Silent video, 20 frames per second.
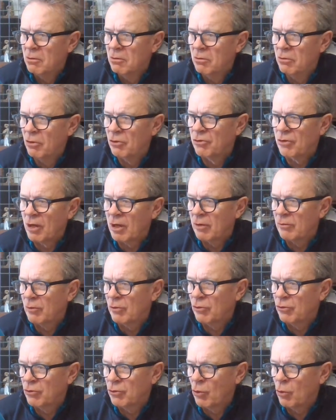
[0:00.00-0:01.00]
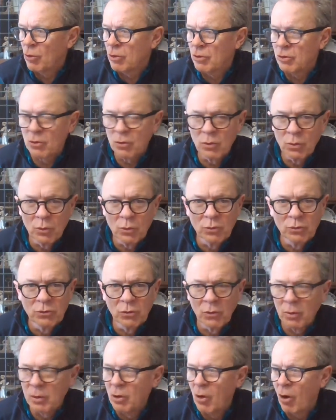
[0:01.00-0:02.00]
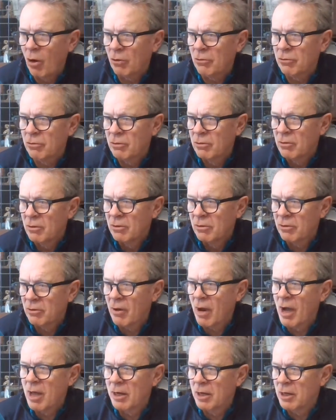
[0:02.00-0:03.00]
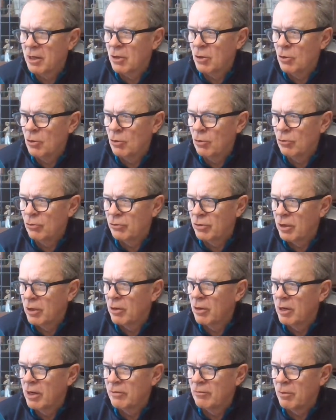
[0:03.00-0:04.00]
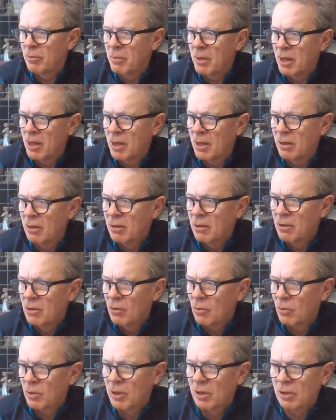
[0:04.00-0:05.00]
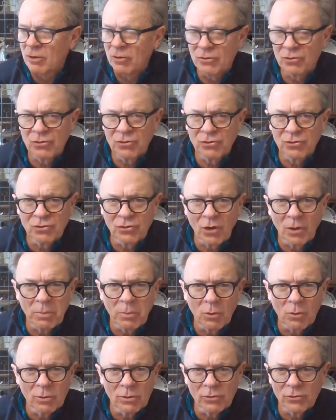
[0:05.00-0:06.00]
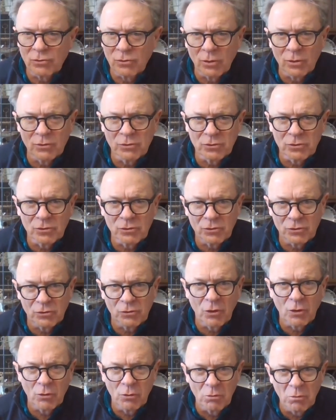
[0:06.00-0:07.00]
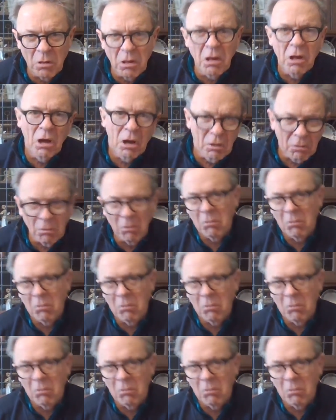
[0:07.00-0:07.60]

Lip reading: This elephant's talking to Whos who are not. There aren't any Whos. They don't have a mayor. We're going to stop all this nonsense, so there.